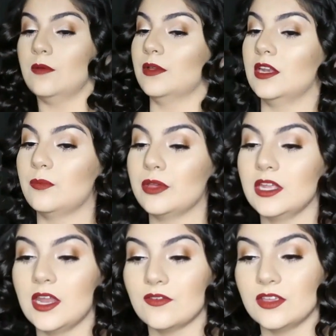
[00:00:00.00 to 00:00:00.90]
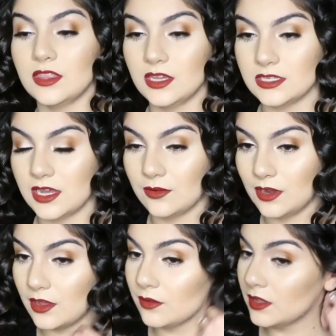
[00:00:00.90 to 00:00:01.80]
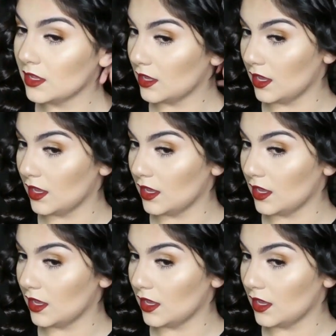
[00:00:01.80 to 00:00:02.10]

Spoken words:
I'm gonna put everything down now.